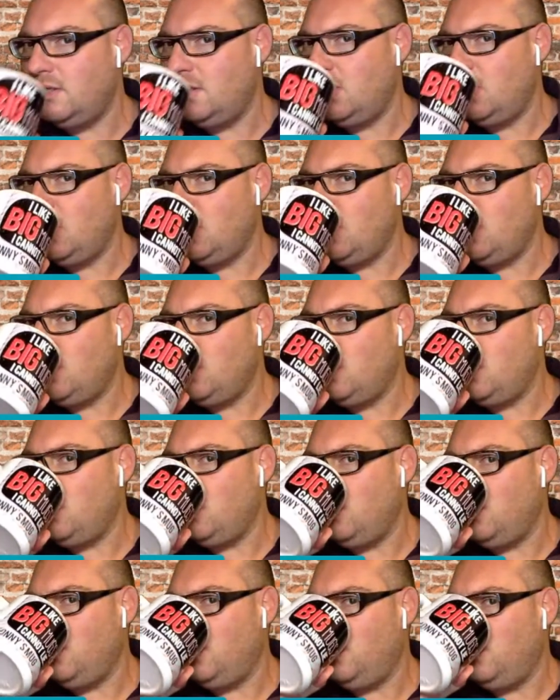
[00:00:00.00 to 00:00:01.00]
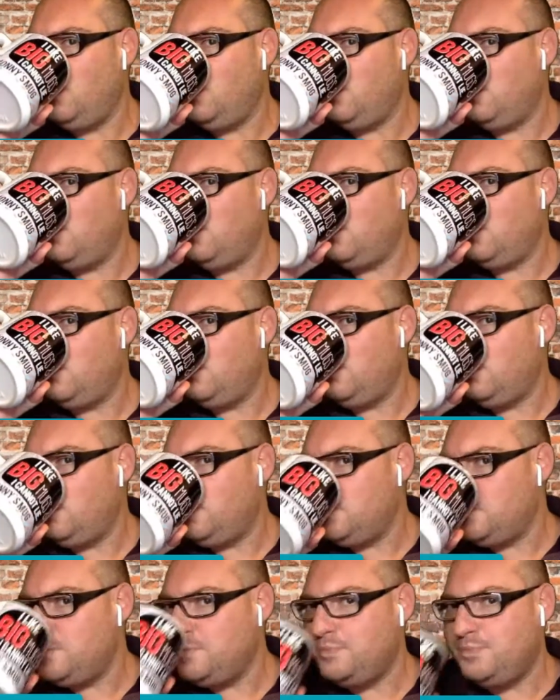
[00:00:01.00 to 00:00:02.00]

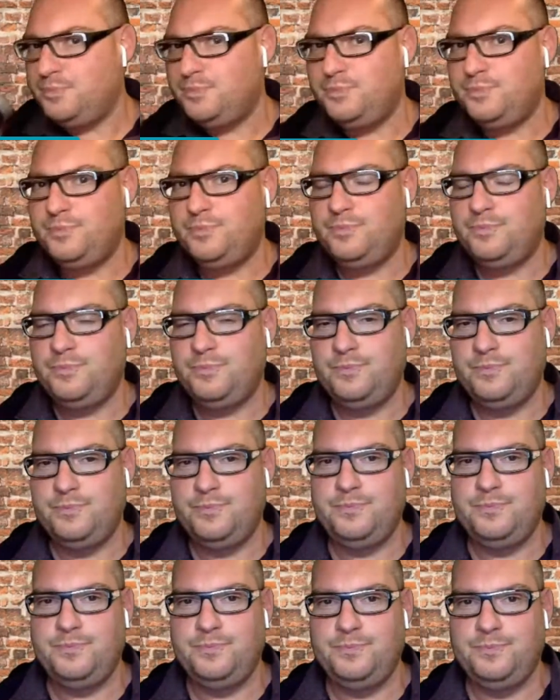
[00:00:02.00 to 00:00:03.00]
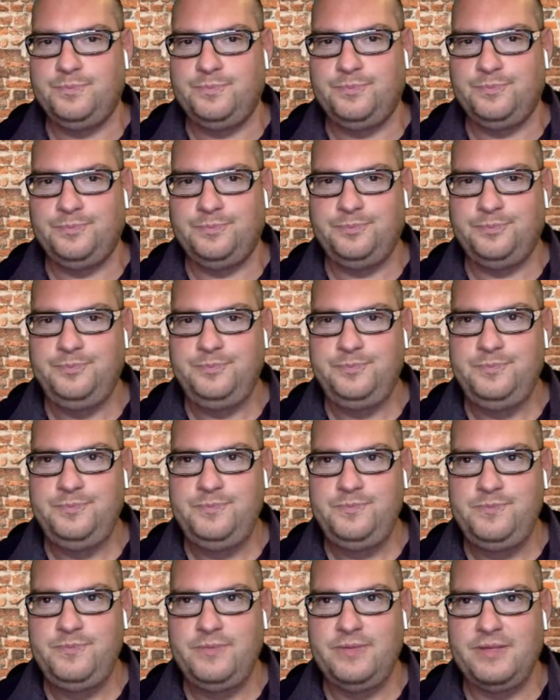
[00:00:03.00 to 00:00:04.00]

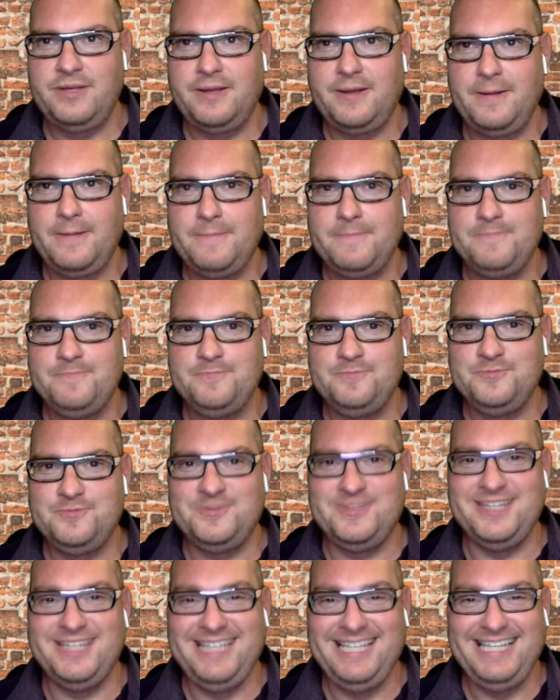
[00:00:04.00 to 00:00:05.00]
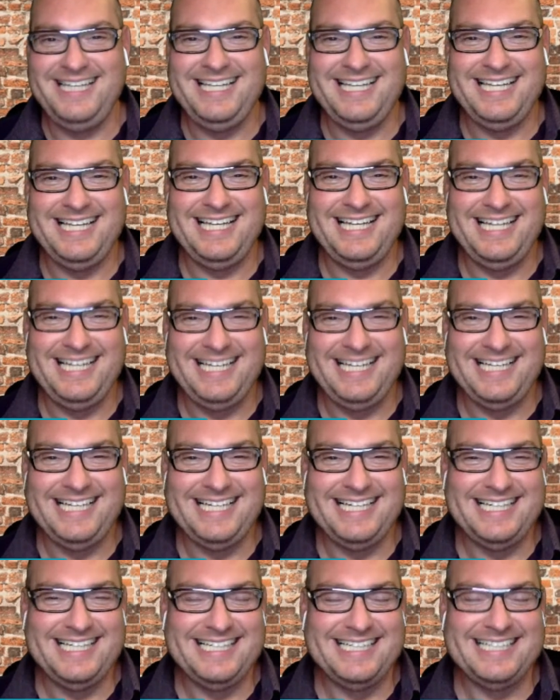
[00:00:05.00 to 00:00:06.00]

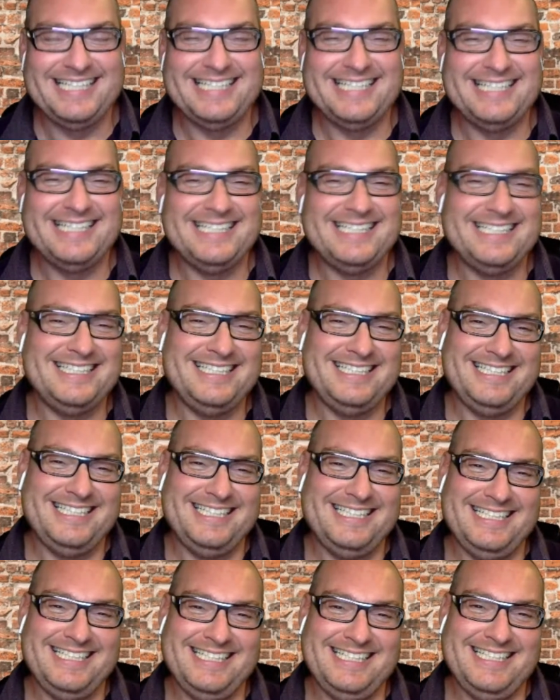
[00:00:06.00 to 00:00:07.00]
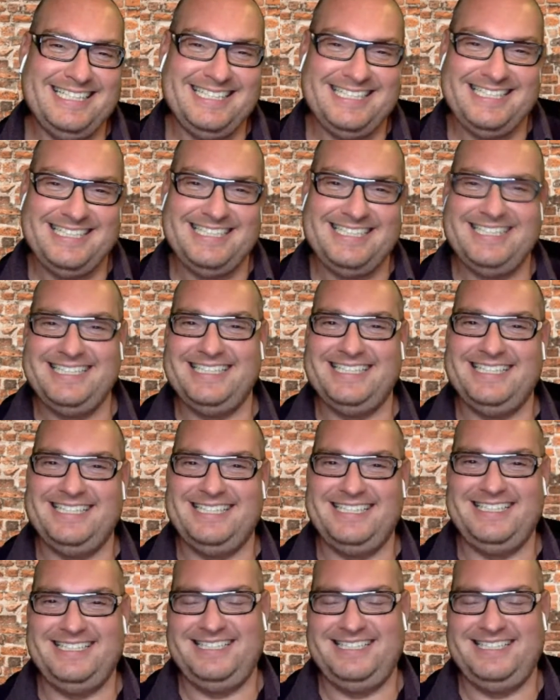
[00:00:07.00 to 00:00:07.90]
This person isn't speaking.